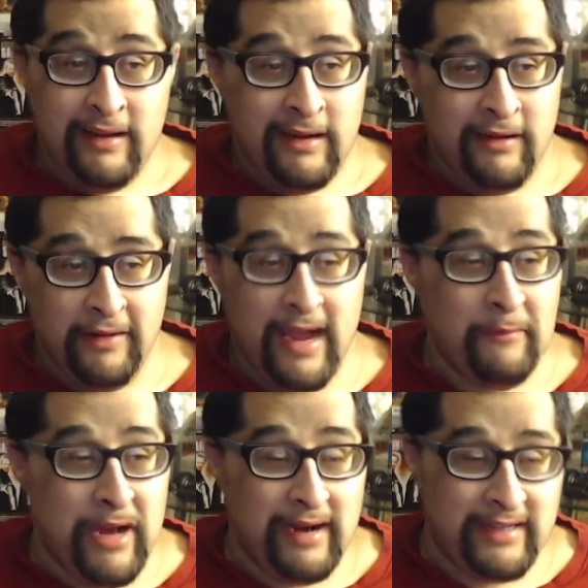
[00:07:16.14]
Okay, I'm
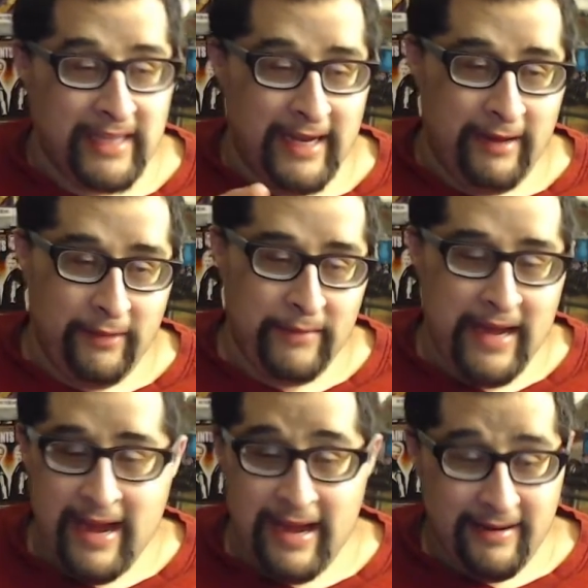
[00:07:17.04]
not going to say anything
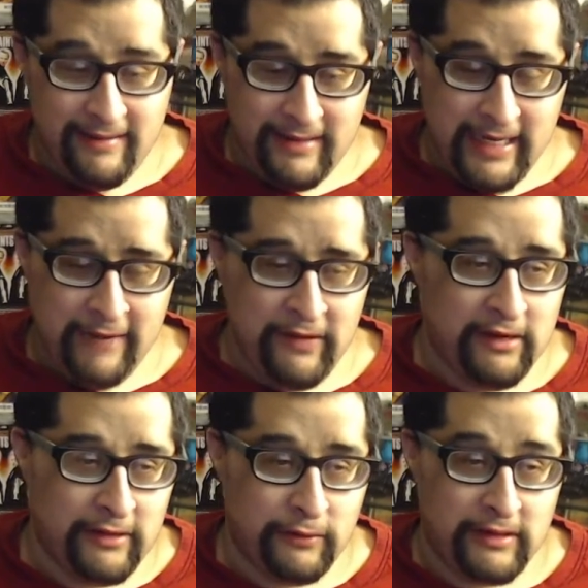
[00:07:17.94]
bad, even though
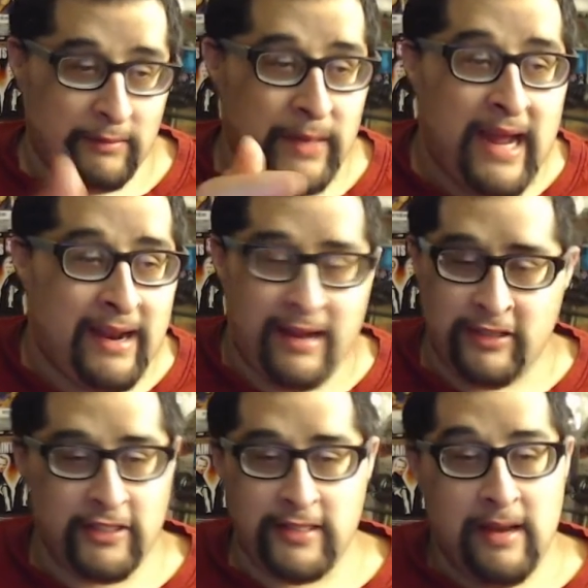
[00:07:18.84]
there wasn't bad. I
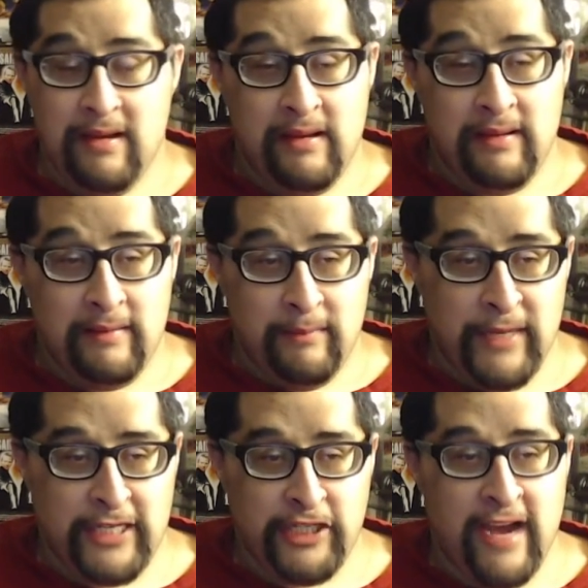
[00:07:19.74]
just
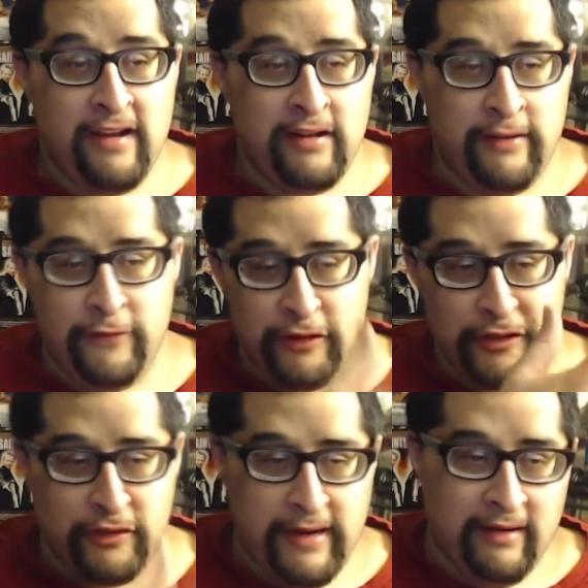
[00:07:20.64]
bitched out on the first
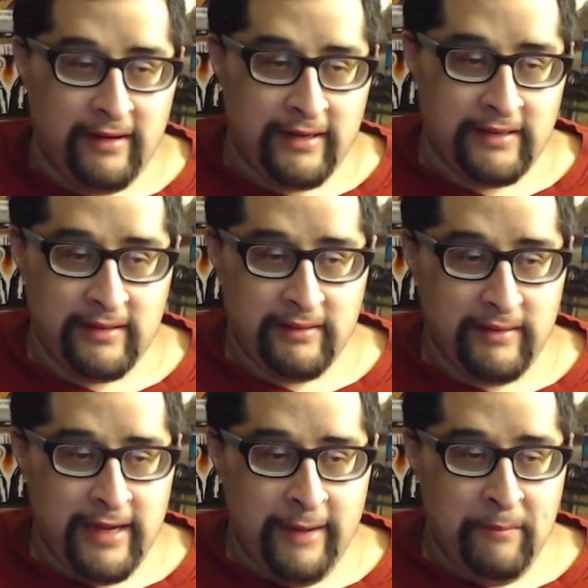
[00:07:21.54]
trailer because
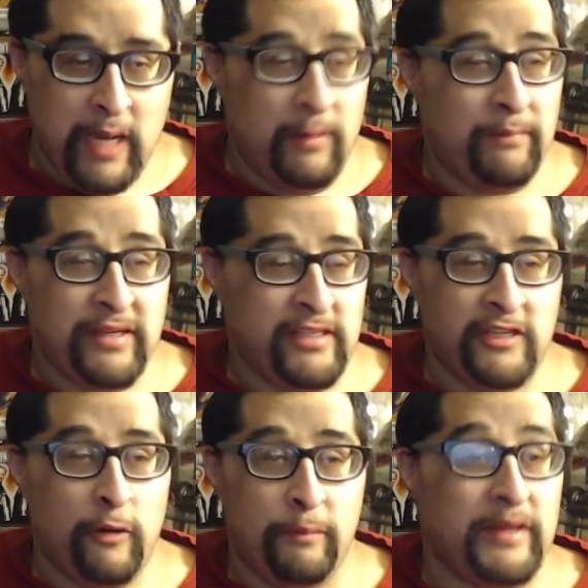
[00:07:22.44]
it made me
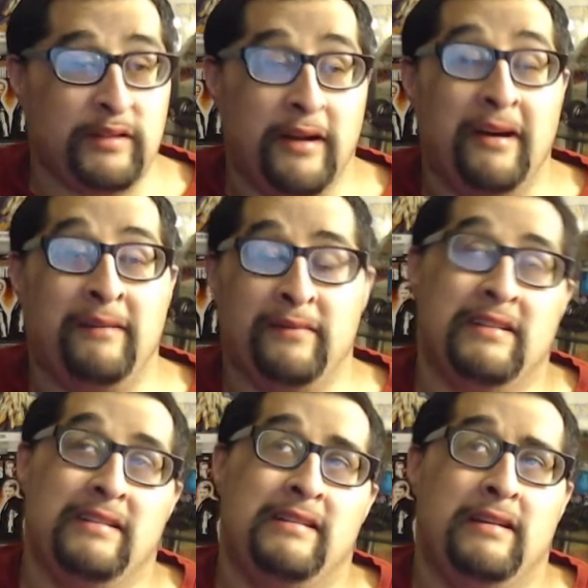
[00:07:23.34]
so pissed off.
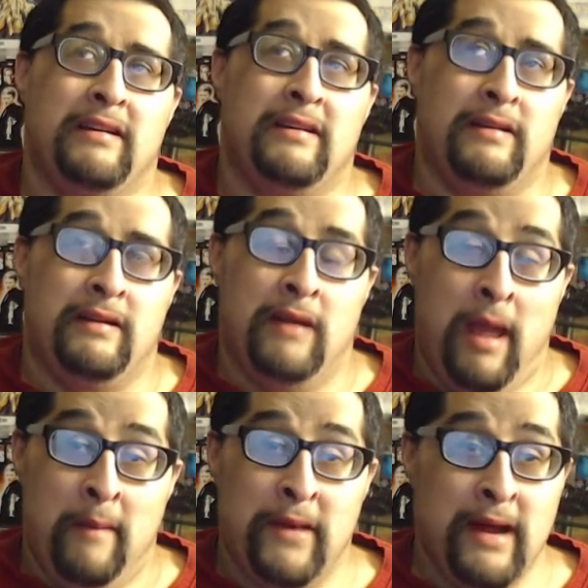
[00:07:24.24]

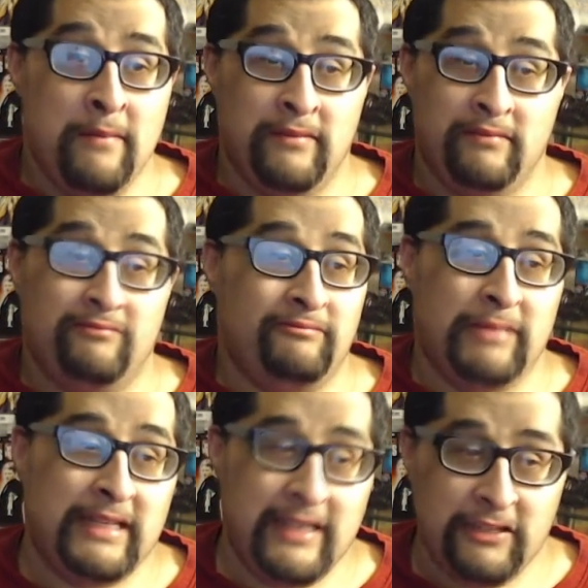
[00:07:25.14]
But,
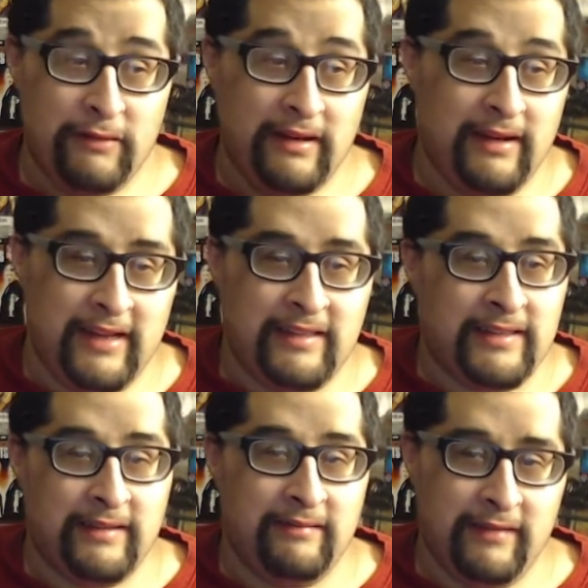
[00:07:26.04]
but this one is
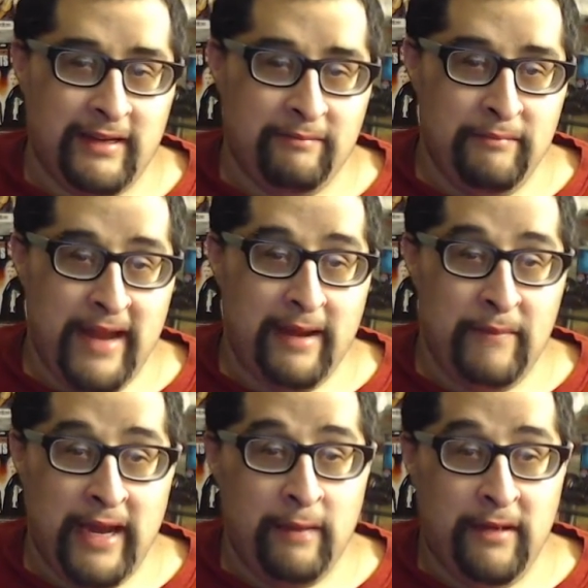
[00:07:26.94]

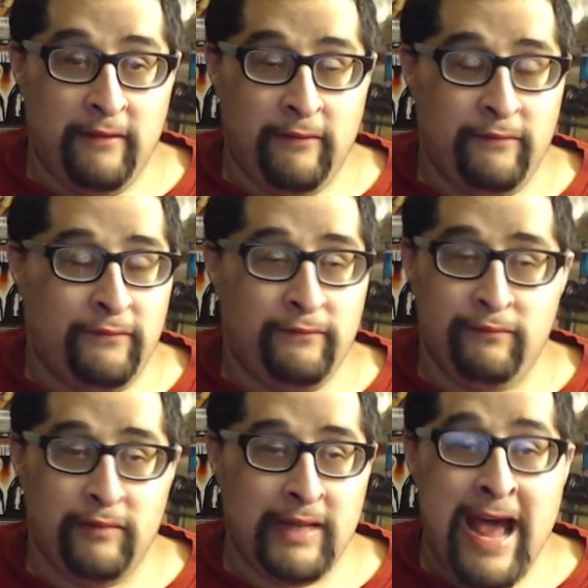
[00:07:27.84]
making me
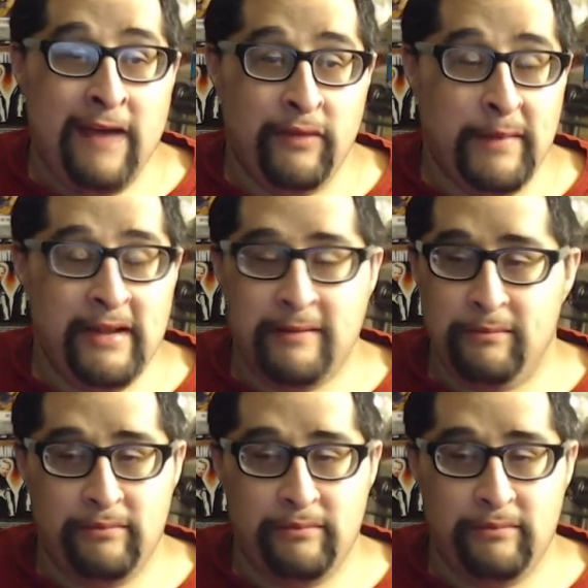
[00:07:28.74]
laugh a bit.